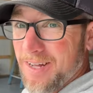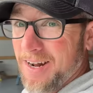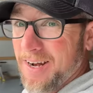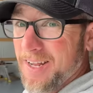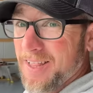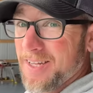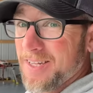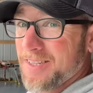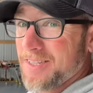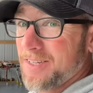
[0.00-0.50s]
How
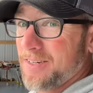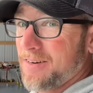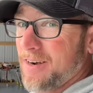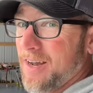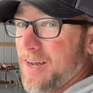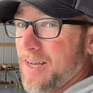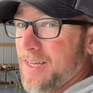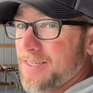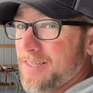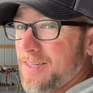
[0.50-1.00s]
do you like the
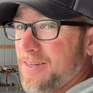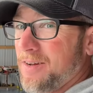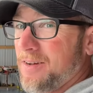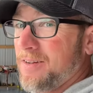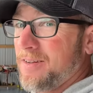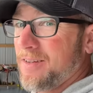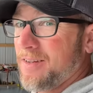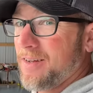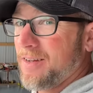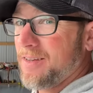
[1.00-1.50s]
gray? Because I, I, know
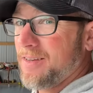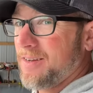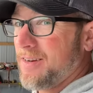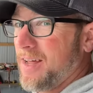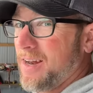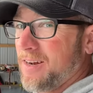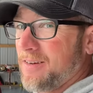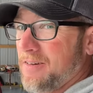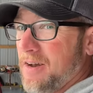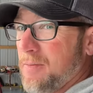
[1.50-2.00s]
like you're
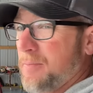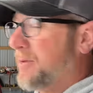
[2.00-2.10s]
not a gray